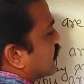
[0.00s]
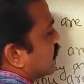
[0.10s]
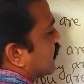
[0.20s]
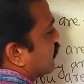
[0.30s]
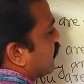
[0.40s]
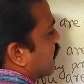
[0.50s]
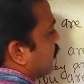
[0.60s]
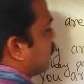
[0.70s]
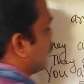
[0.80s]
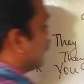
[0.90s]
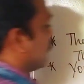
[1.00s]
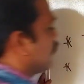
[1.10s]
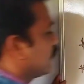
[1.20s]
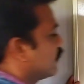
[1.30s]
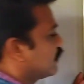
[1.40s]
TV.
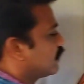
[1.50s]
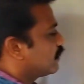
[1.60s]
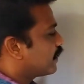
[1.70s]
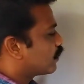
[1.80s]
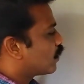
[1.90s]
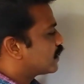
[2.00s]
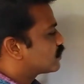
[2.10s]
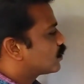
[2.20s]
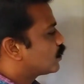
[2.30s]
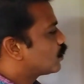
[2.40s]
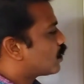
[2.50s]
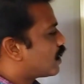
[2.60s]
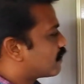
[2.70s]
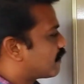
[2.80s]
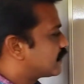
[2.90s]
Likewise, you
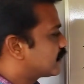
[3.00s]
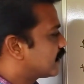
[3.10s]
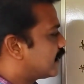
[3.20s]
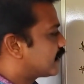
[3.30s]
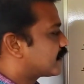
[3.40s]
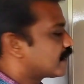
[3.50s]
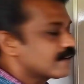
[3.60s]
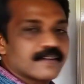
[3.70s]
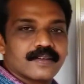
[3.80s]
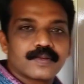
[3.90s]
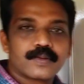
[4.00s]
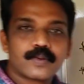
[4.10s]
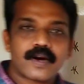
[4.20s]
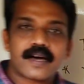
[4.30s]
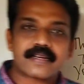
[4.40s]
are writing a letter, you
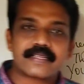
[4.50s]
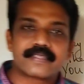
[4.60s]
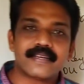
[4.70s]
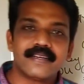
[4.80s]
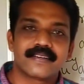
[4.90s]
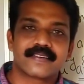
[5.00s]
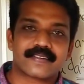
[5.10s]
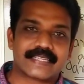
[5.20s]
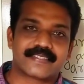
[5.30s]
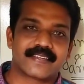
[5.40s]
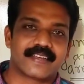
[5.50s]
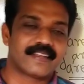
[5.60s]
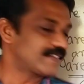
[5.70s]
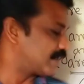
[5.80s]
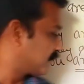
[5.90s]
aren't writing a
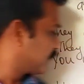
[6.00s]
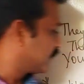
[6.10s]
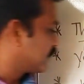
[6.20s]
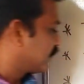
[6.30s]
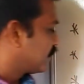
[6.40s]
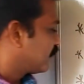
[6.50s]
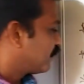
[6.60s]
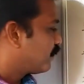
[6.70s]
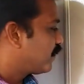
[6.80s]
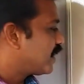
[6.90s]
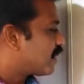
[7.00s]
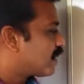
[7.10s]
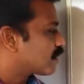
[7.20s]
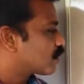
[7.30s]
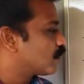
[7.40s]
letter. We
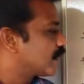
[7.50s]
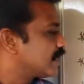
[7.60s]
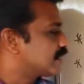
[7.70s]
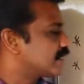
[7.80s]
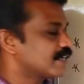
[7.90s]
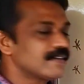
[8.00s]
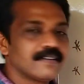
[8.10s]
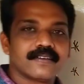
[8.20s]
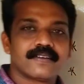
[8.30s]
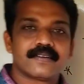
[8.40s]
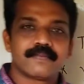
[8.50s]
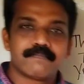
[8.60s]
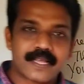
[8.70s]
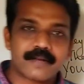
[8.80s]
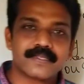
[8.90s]
are cooking dinner
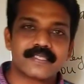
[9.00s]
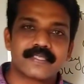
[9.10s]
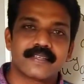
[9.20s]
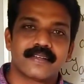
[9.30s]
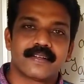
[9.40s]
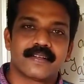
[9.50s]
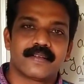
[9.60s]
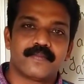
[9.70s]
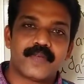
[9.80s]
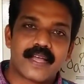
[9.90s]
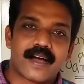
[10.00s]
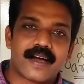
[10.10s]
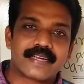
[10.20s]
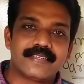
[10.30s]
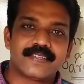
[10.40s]
becomes we
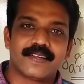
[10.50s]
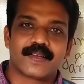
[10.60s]
aren't